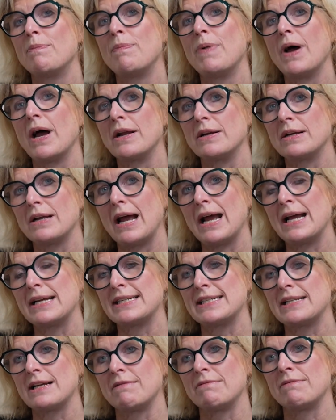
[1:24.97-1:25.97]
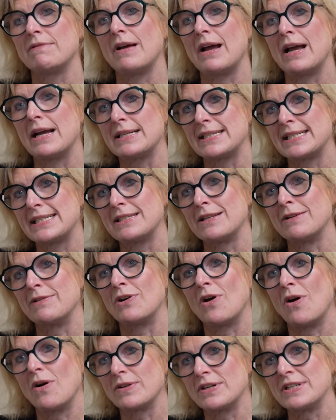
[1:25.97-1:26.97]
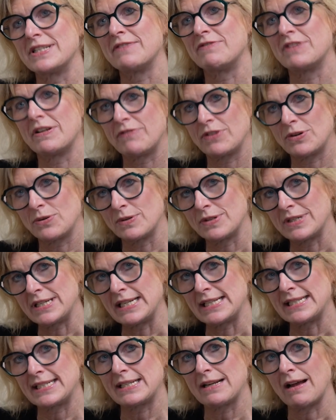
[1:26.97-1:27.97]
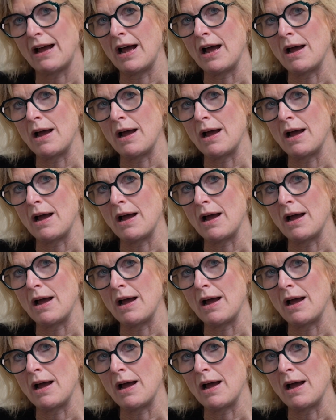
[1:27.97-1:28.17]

But as the cognitive difficulties